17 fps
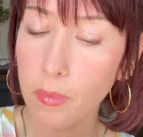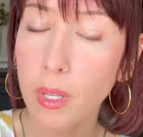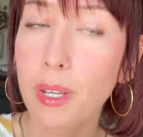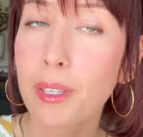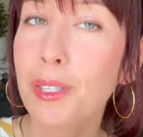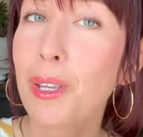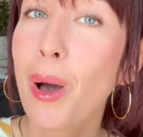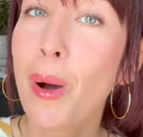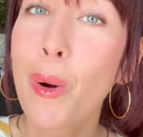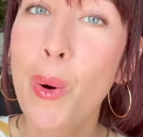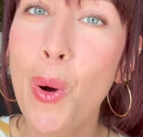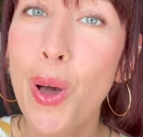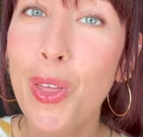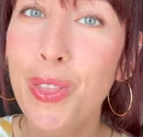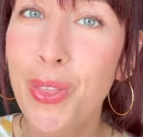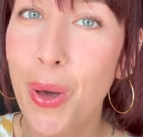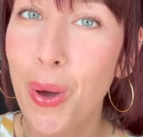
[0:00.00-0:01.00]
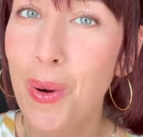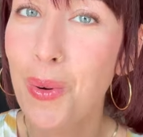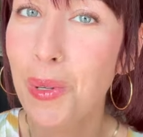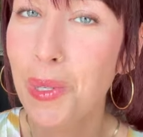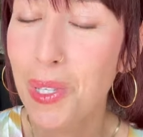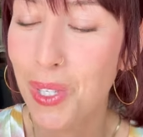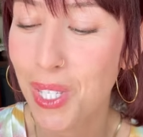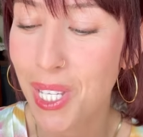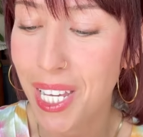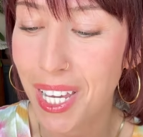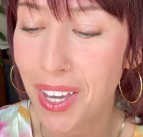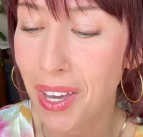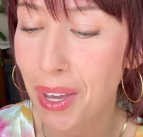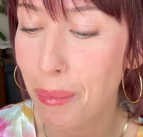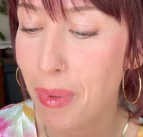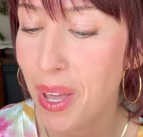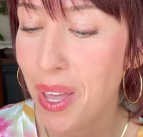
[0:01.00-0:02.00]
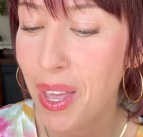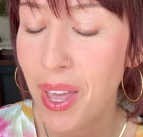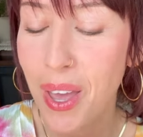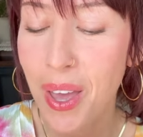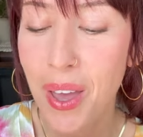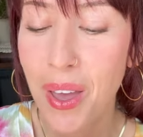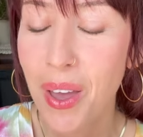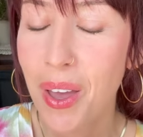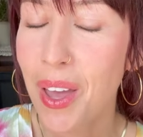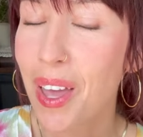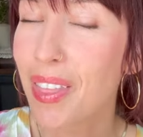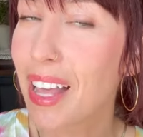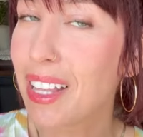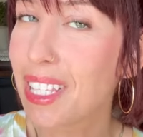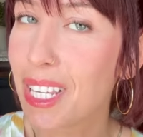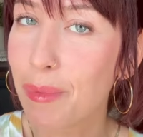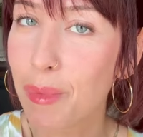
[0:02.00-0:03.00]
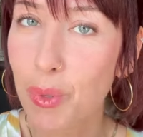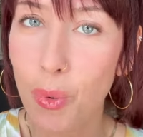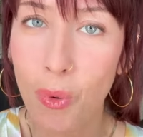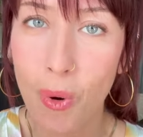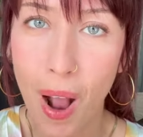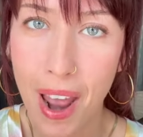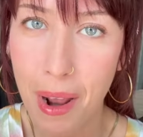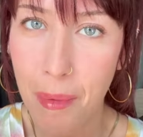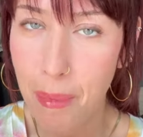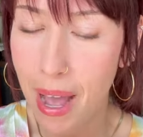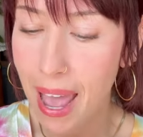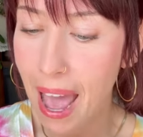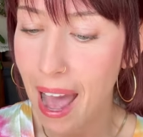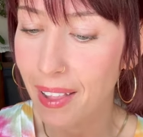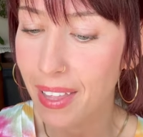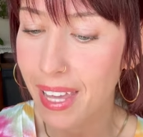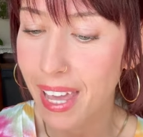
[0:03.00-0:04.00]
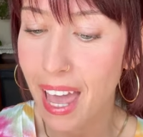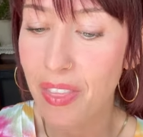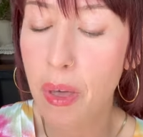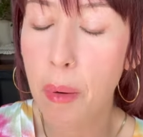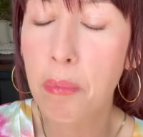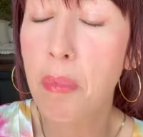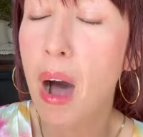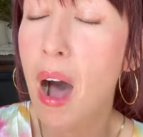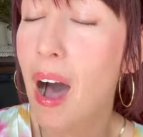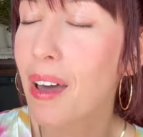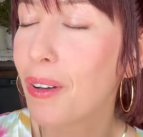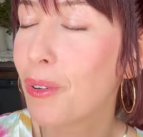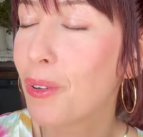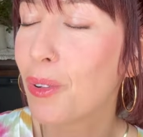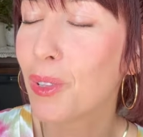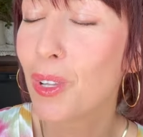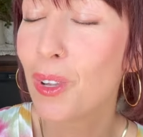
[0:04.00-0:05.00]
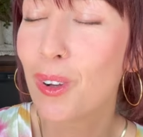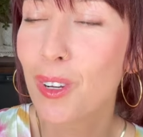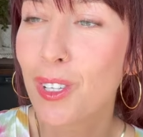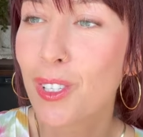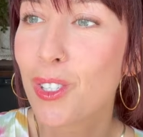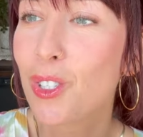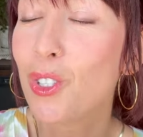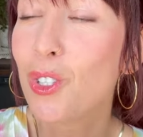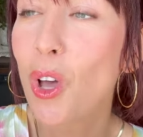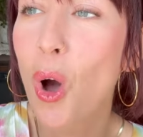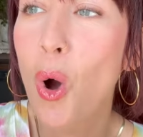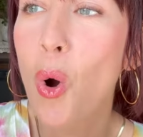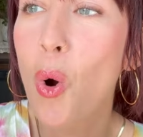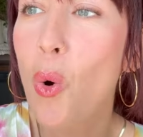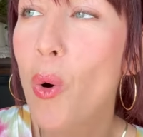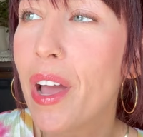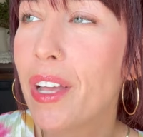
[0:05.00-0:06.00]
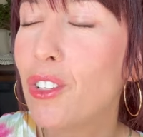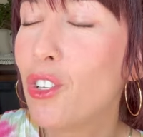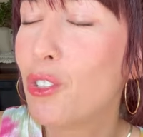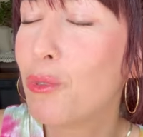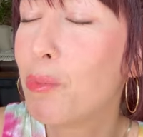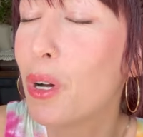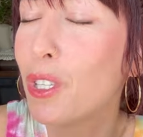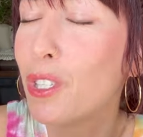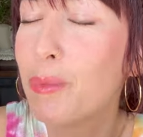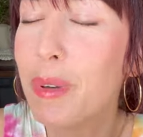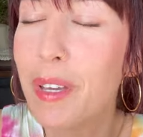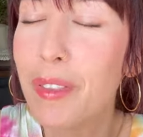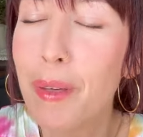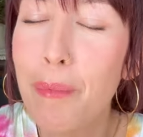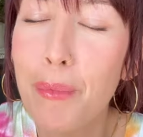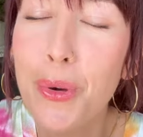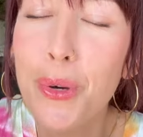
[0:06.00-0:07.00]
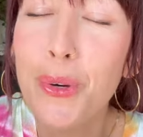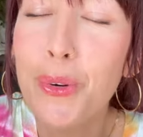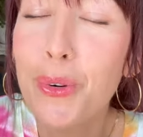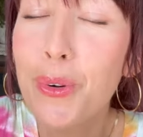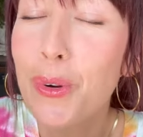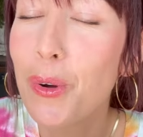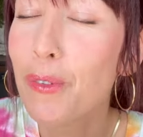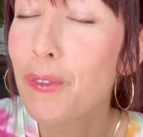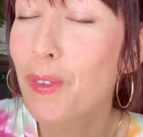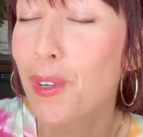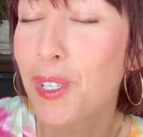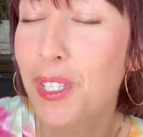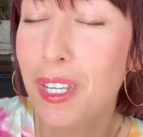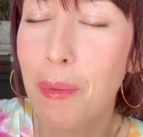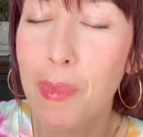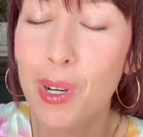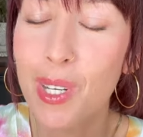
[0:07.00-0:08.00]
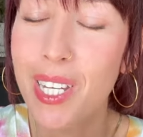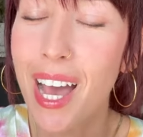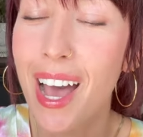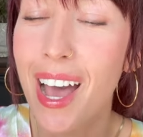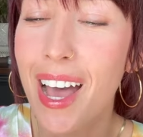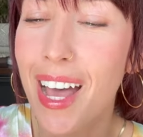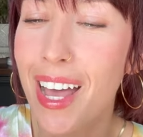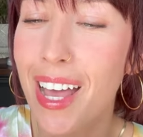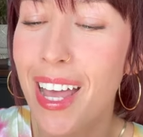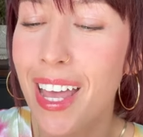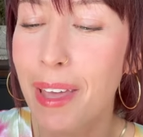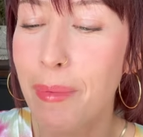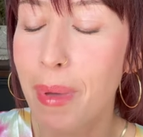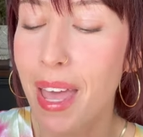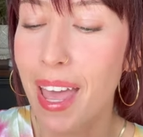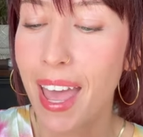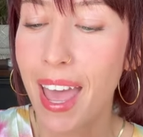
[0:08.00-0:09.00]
So those seem, that seems right up my alley. And the bottle looks so, it just puts me in the mood for summertime.